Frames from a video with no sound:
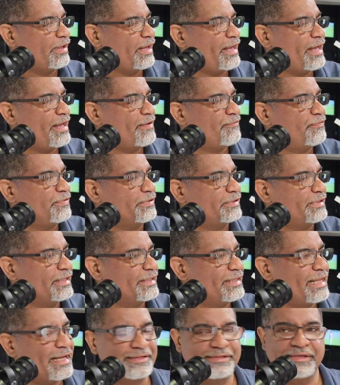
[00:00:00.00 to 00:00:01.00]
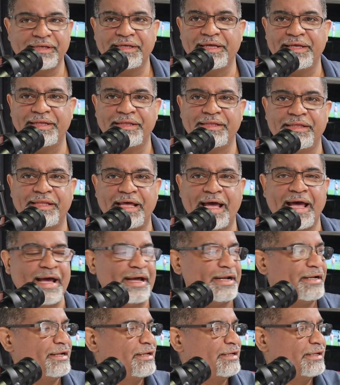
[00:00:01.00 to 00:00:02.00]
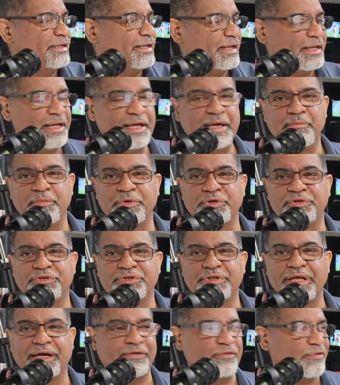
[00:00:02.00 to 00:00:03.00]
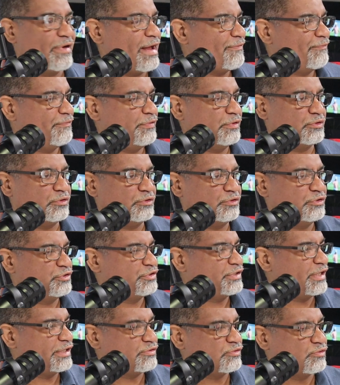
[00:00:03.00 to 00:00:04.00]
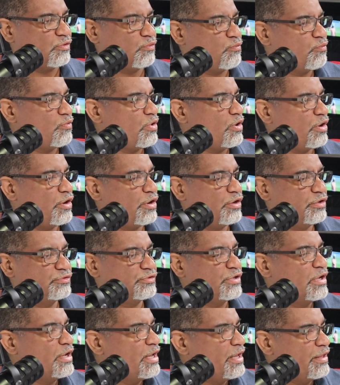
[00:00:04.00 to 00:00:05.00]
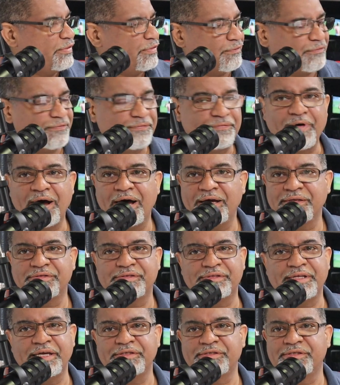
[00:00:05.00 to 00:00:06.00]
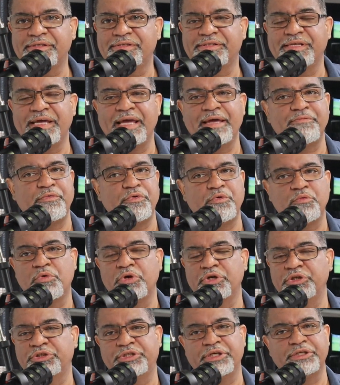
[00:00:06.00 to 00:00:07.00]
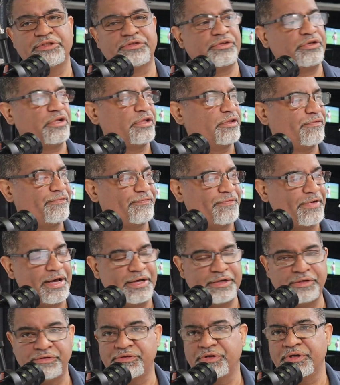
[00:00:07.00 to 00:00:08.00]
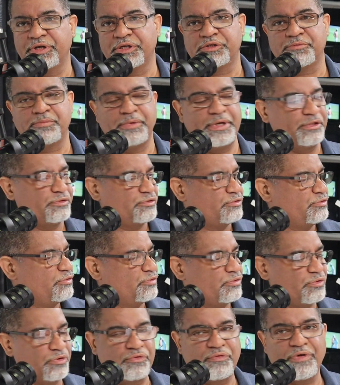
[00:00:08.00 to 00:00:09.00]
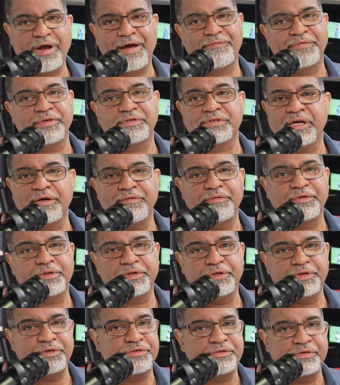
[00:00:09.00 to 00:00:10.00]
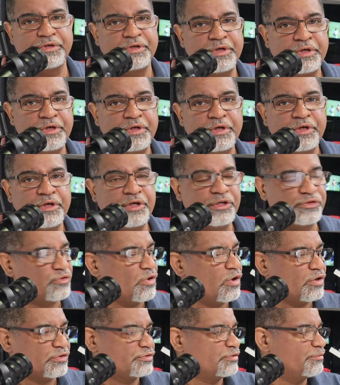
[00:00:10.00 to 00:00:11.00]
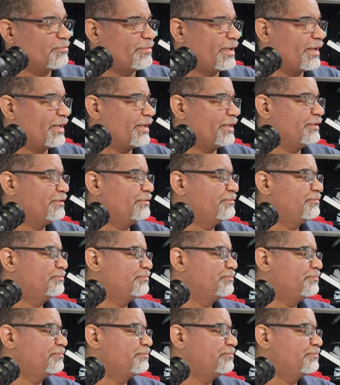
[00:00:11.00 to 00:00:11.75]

everything that's in that image, that graphic. You change the words, the font stays the same. If you want to change another font, he's going to explain to you the graphics. Everything is awesome, man.